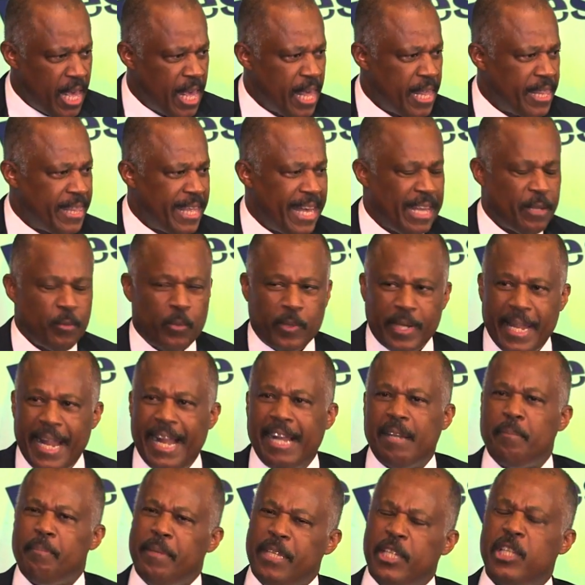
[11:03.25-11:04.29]
that would
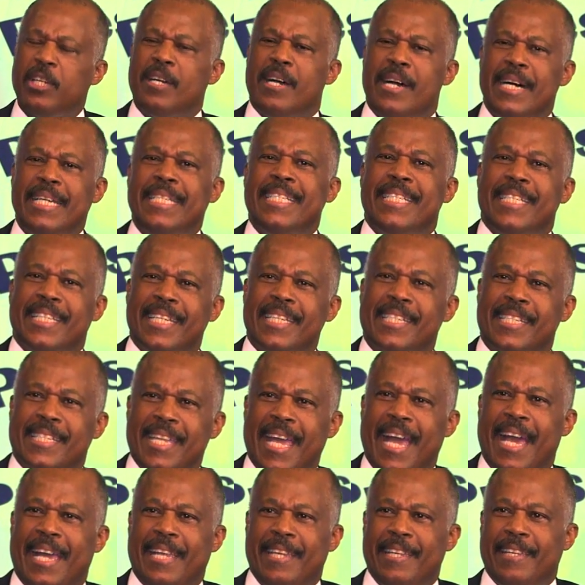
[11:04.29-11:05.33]
help me to
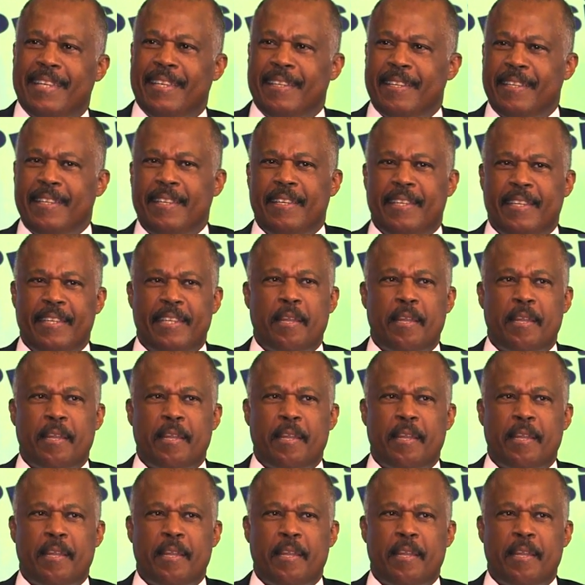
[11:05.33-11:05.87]
understand